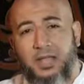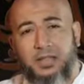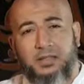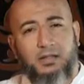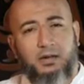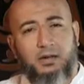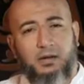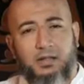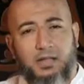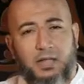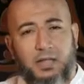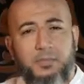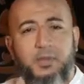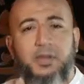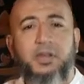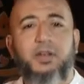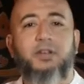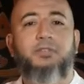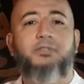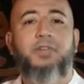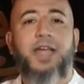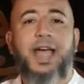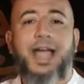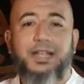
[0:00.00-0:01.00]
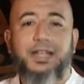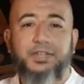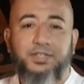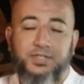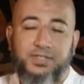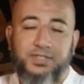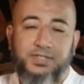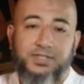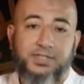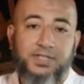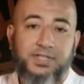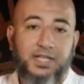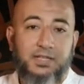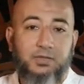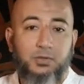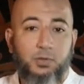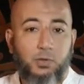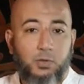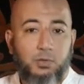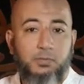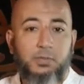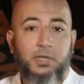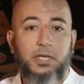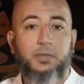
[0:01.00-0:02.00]
there are chemical reactions that
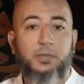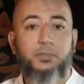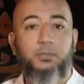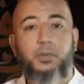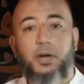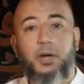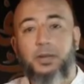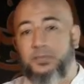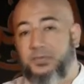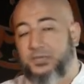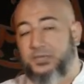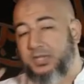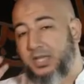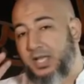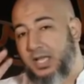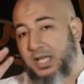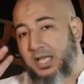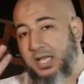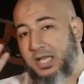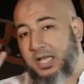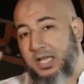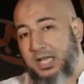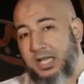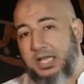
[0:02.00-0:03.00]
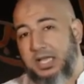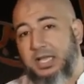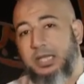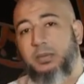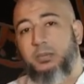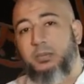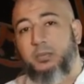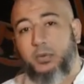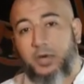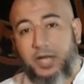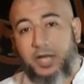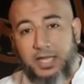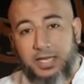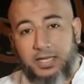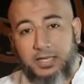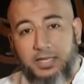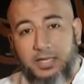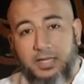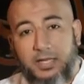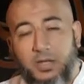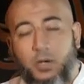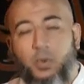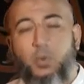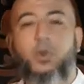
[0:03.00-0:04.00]
normally pops in the brain
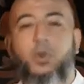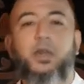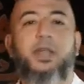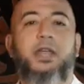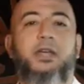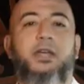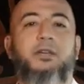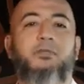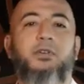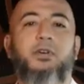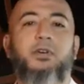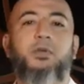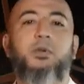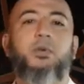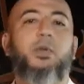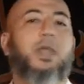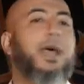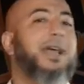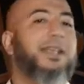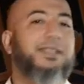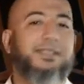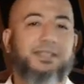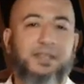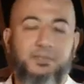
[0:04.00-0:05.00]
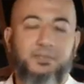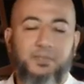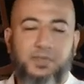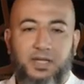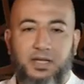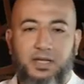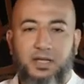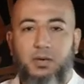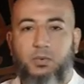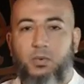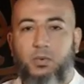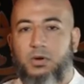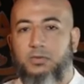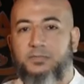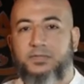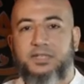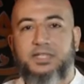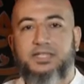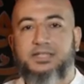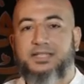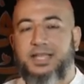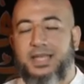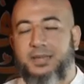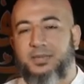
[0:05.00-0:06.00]
whenever you like something. And one of
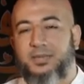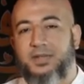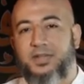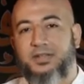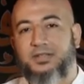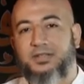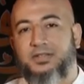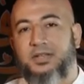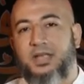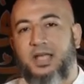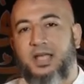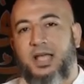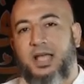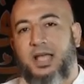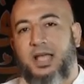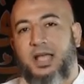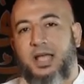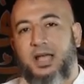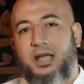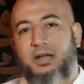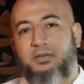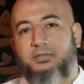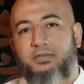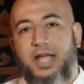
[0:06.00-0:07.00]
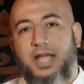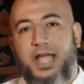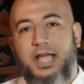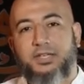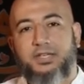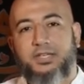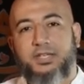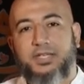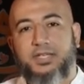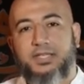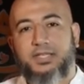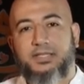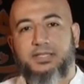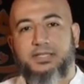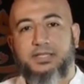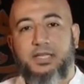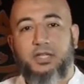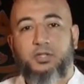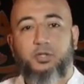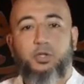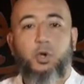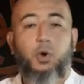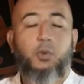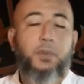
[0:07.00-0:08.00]
these chemical reaction is
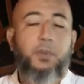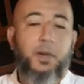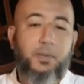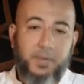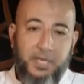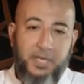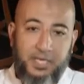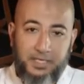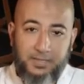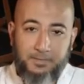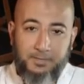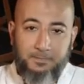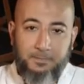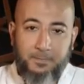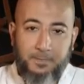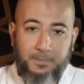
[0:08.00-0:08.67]
dopamine,